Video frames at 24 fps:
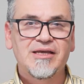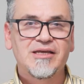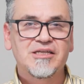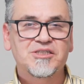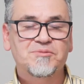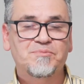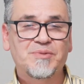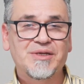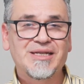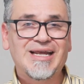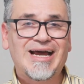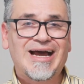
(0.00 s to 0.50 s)

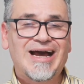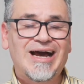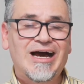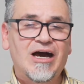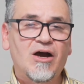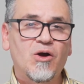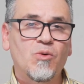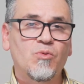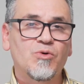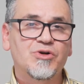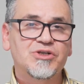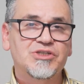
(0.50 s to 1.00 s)
Spend
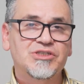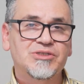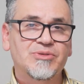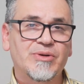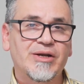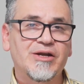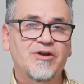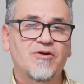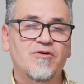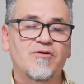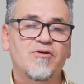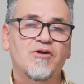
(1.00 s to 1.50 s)
hours
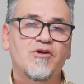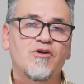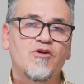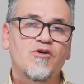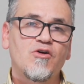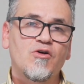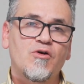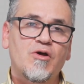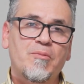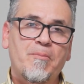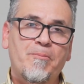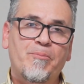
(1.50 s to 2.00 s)
trying to
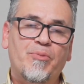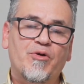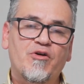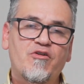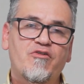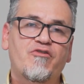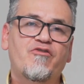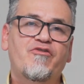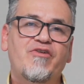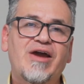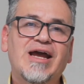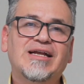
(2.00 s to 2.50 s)

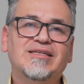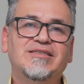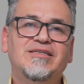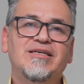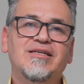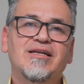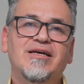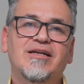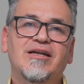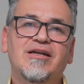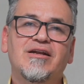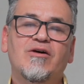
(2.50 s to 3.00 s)

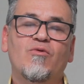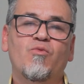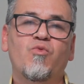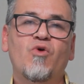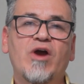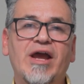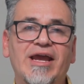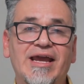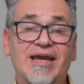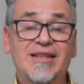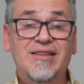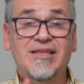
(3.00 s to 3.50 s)
perfecting it in a
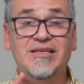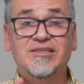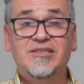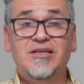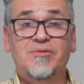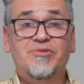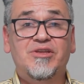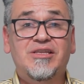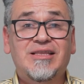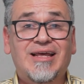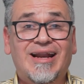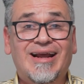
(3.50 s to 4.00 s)
way. And this is
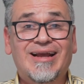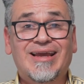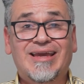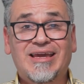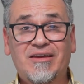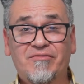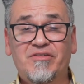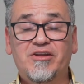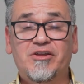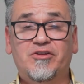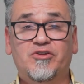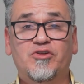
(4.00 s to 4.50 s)
something that I'm
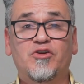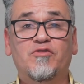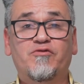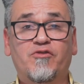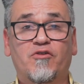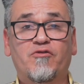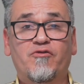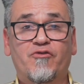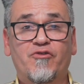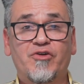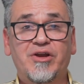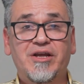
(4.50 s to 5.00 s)
giving it to you
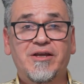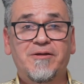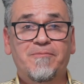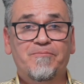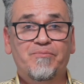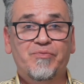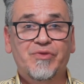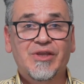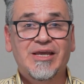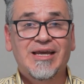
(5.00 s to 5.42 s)
for free.